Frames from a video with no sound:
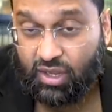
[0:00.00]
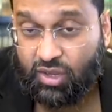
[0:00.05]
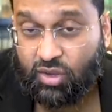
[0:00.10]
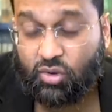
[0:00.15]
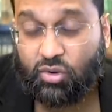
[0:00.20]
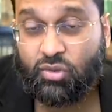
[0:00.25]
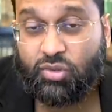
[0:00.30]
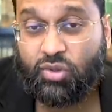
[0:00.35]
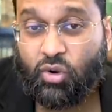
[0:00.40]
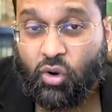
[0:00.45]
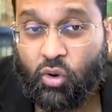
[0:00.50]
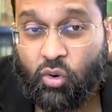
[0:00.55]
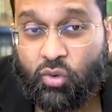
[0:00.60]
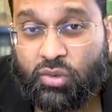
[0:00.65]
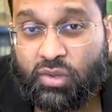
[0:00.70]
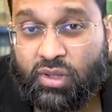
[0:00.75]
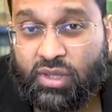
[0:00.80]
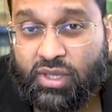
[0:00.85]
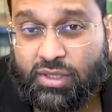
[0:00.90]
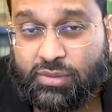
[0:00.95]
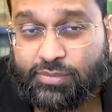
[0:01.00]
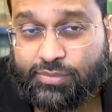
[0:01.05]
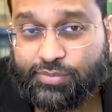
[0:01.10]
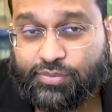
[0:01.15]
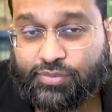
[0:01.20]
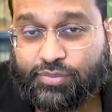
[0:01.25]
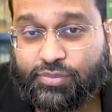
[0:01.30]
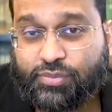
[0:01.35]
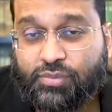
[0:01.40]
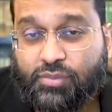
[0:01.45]
You know, the only
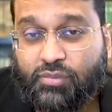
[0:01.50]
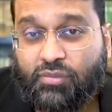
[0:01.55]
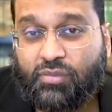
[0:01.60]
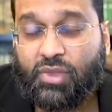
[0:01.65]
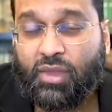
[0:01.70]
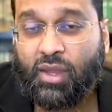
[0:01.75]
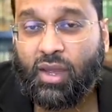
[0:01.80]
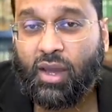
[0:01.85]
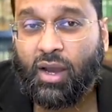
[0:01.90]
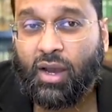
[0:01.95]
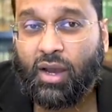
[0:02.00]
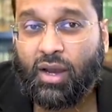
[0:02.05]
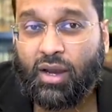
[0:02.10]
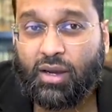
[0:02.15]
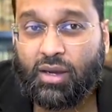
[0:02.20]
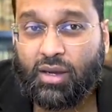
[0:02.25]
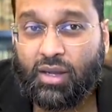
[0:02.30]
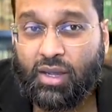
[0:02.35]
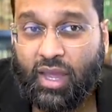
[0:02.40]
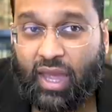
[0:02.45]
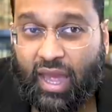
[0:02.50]
uh,